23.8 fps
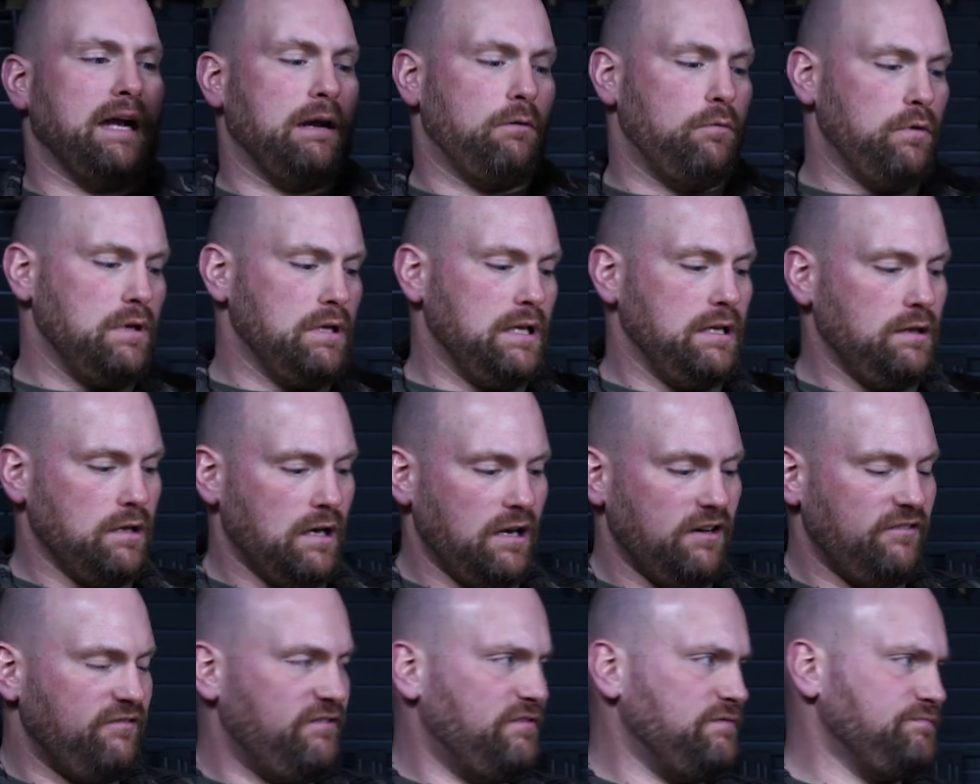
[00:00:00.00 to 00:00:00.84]
I really
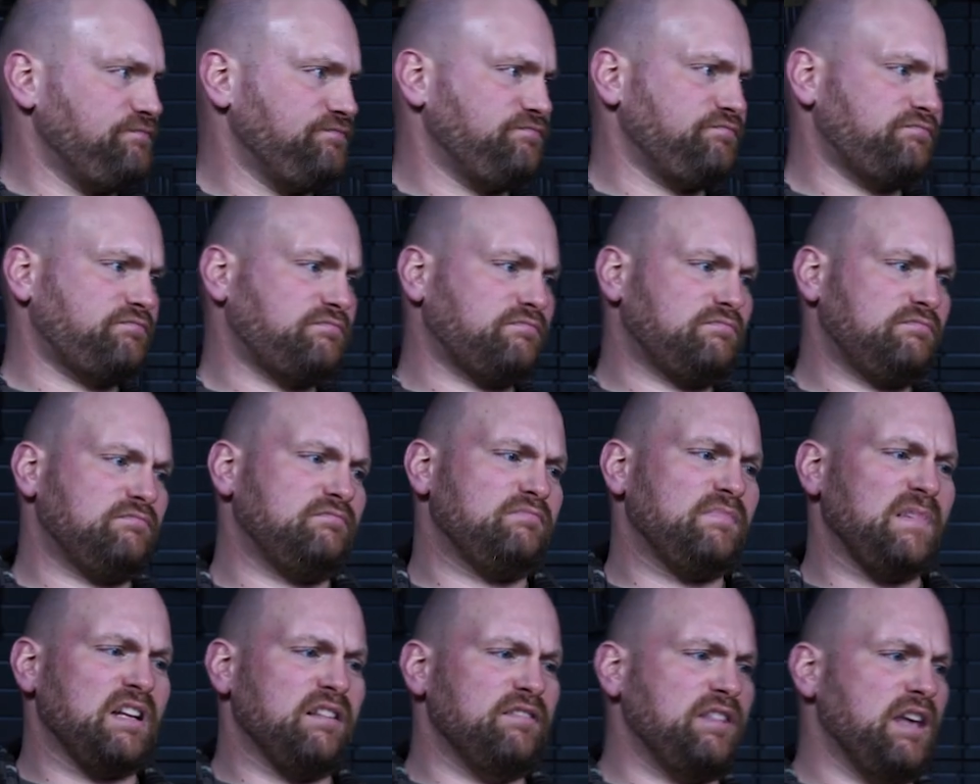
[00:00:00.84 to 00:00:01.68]
love
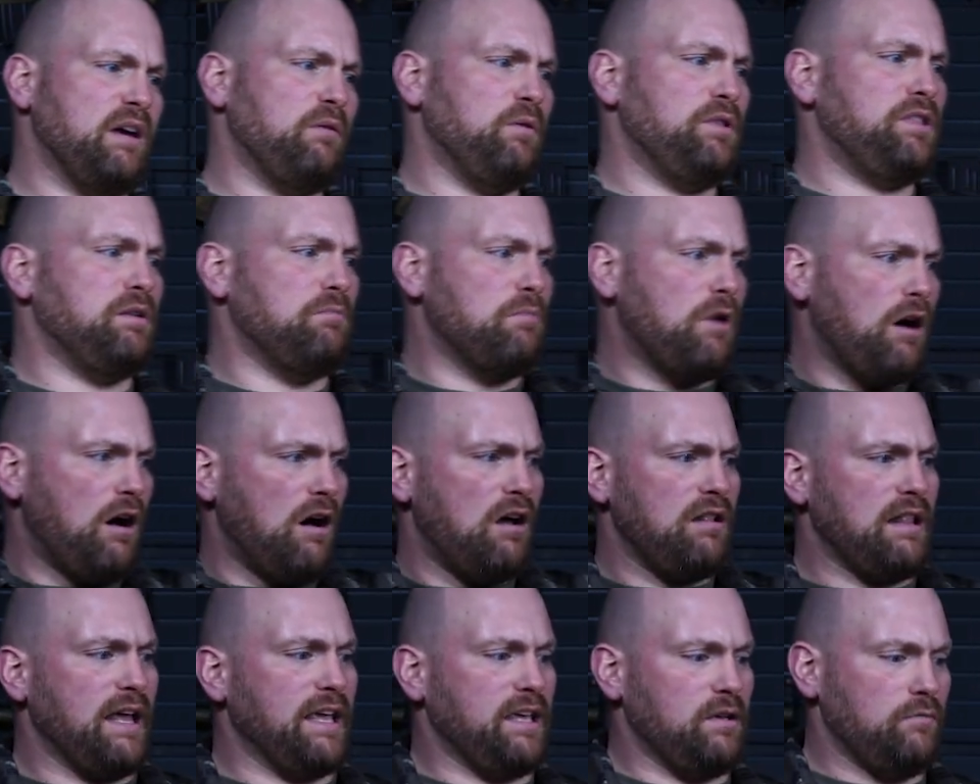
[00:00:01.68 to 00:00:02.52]
that with the
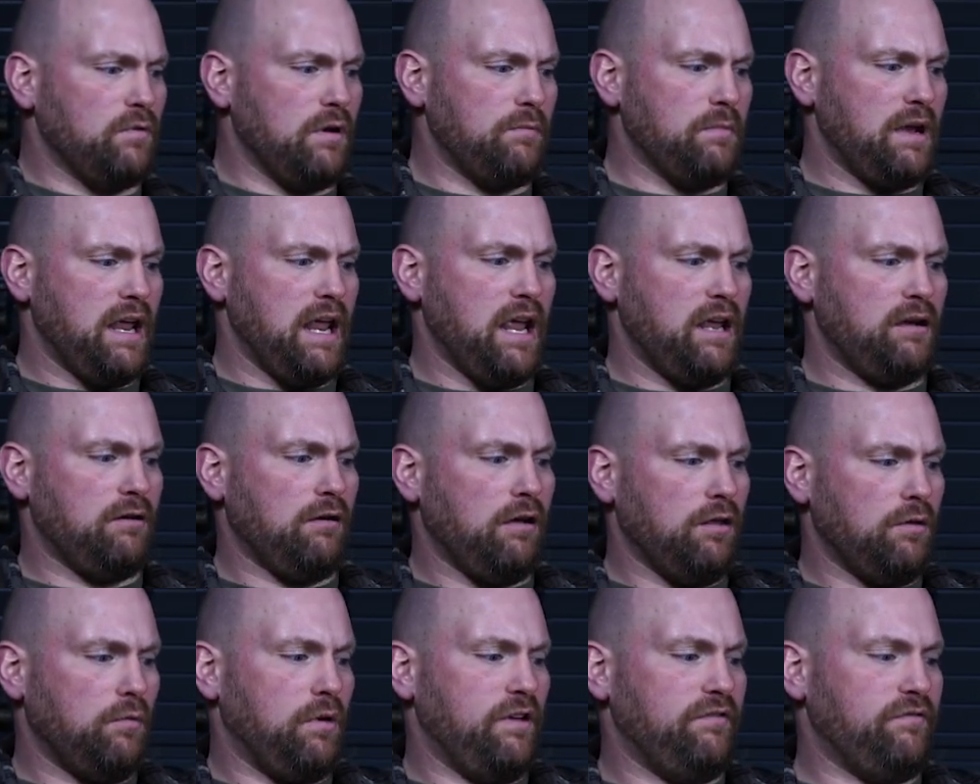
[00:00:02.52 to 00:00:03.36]
MAWL I can run my hand
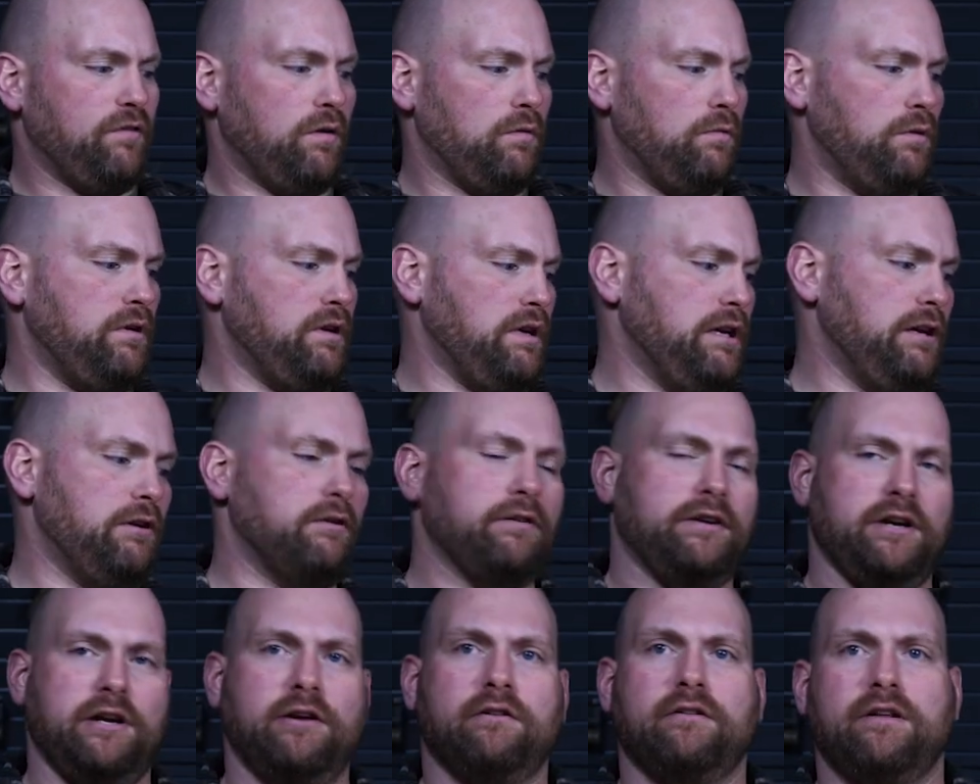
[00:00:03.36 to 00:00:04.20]
all the way forward,
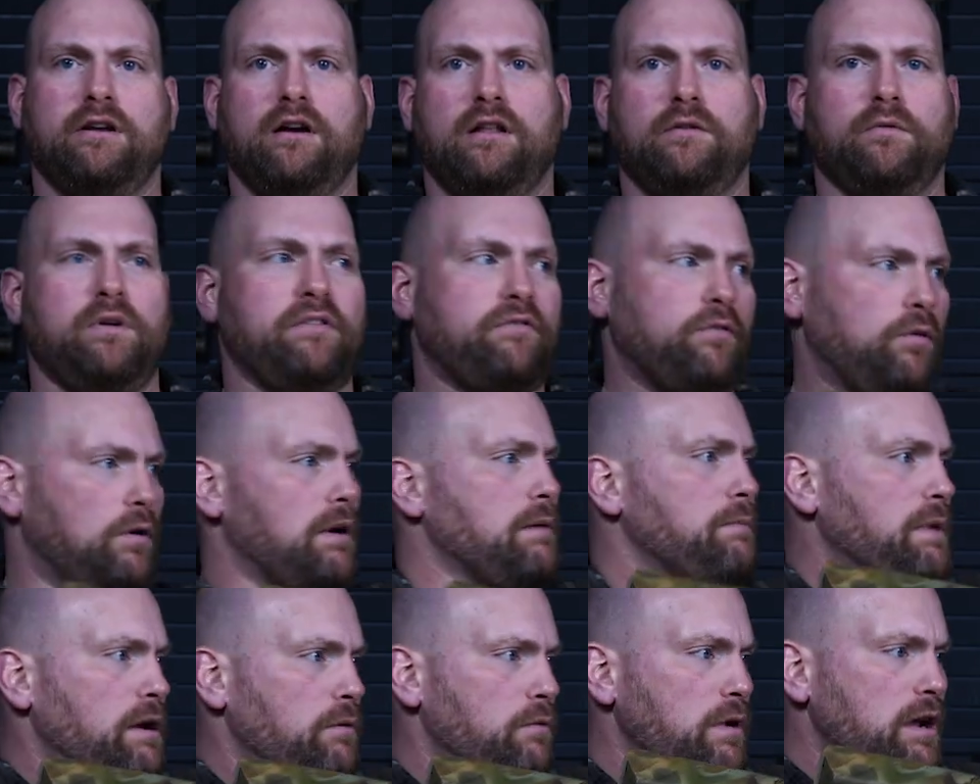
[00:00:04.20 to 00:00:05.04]
nearly all the way forward
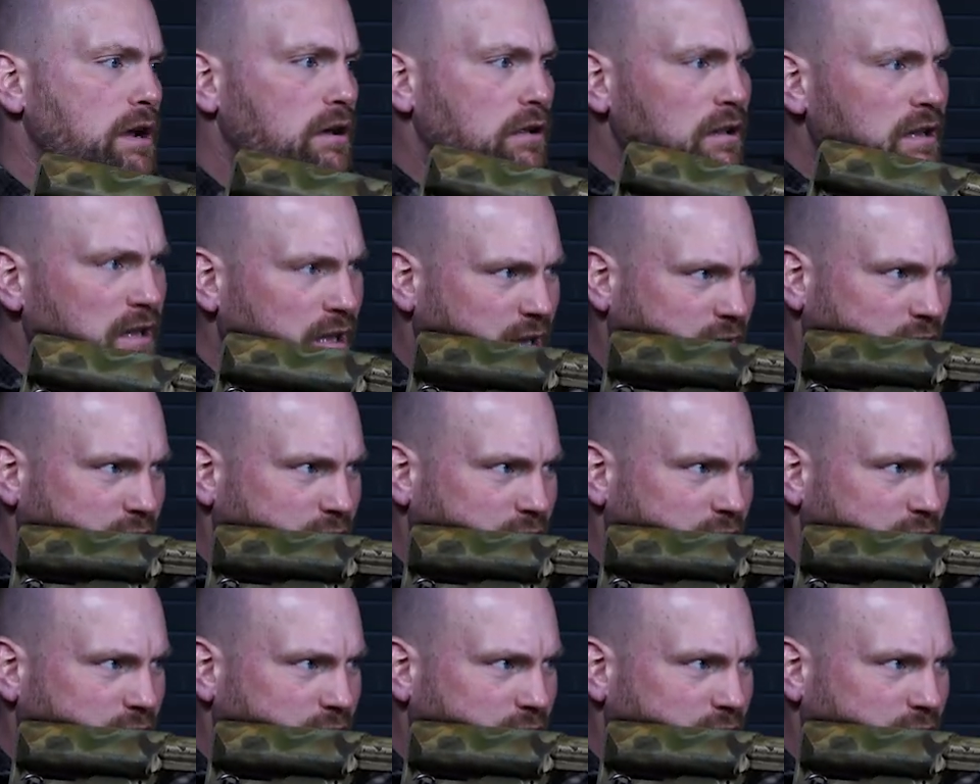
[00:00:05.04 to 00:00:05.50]
on my rail.